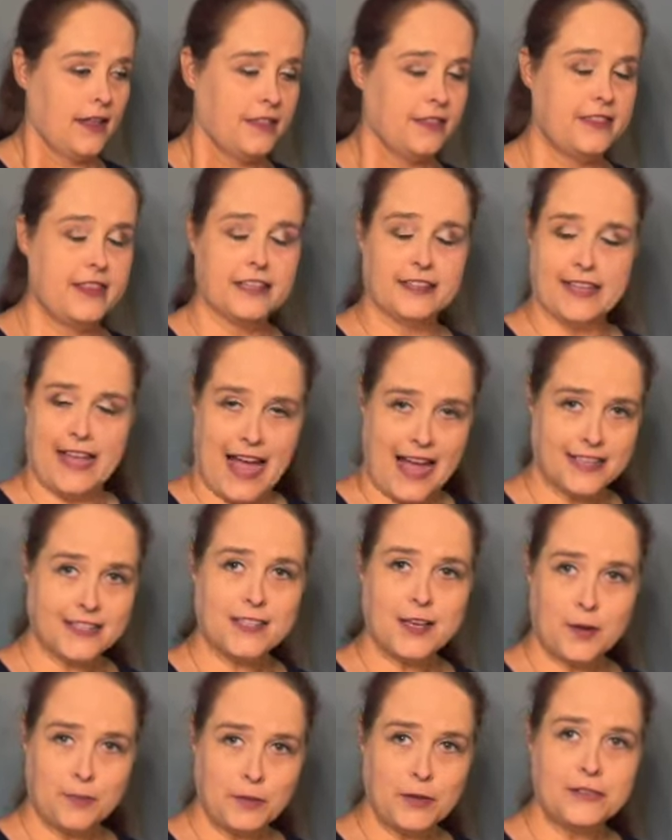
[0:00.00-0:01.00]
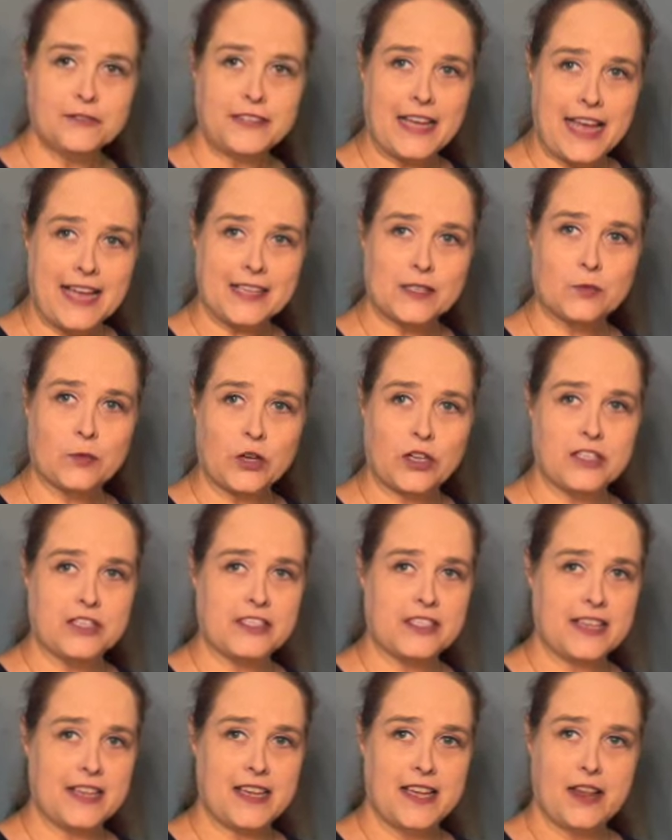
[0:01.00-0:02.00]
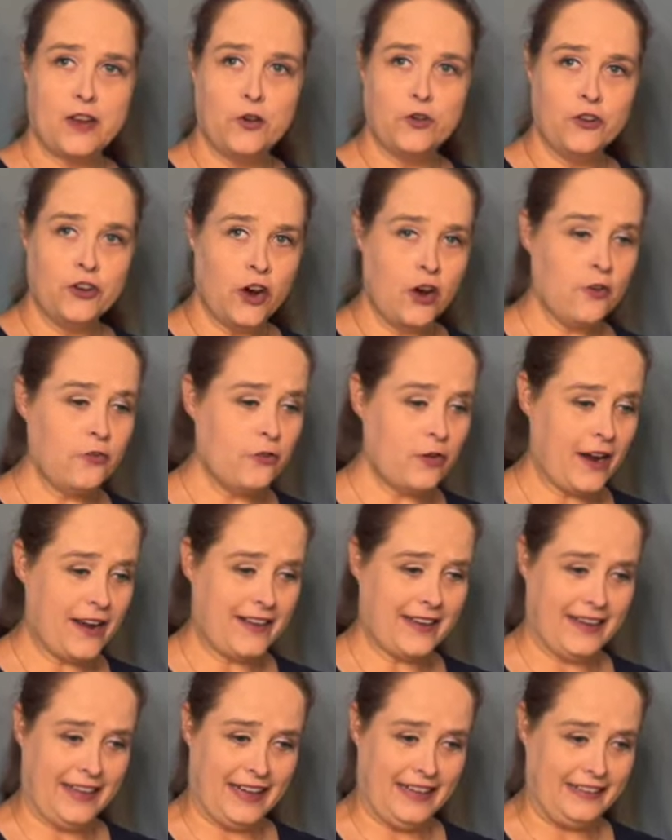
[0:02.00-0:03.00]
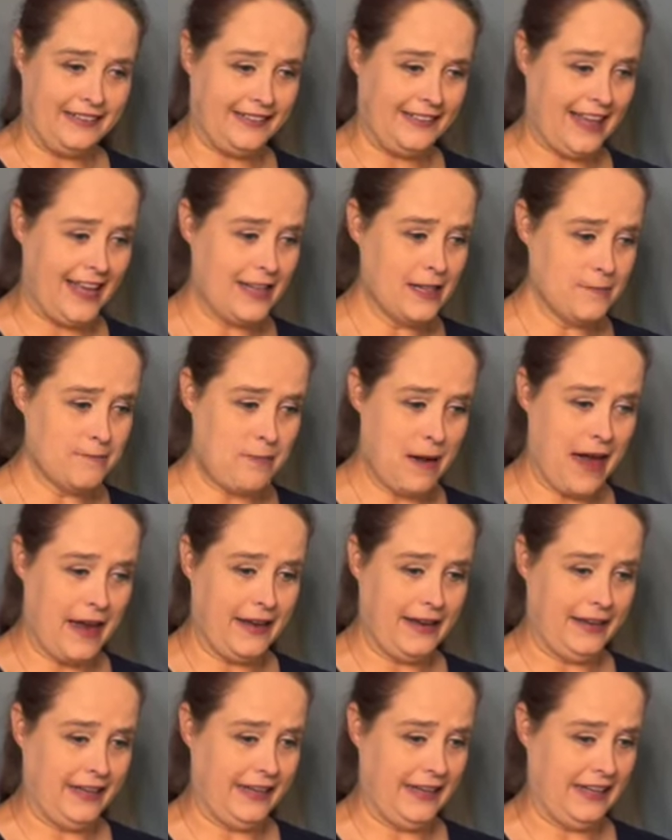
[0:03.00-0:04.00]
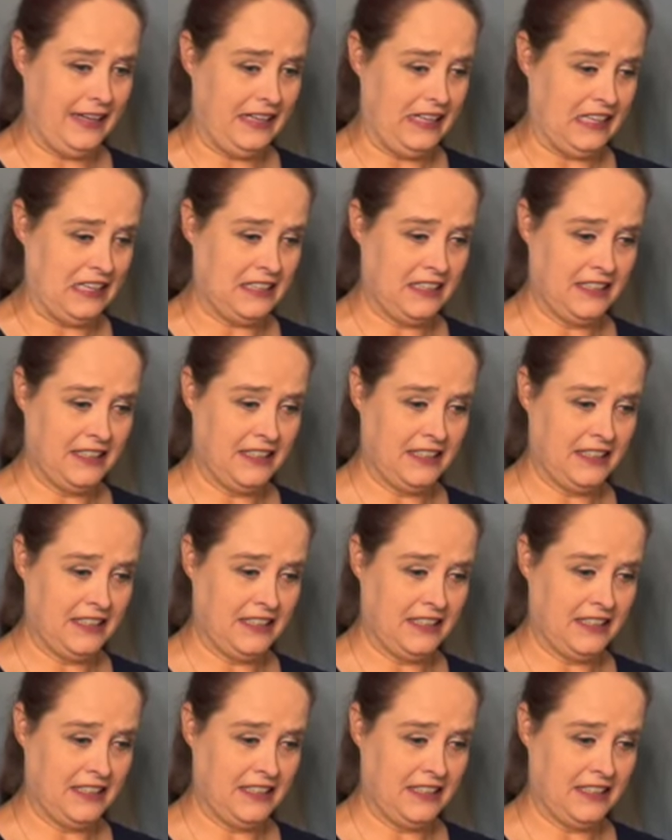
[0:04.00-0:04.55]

the last couple of days was nerve-wracking, nail-biting,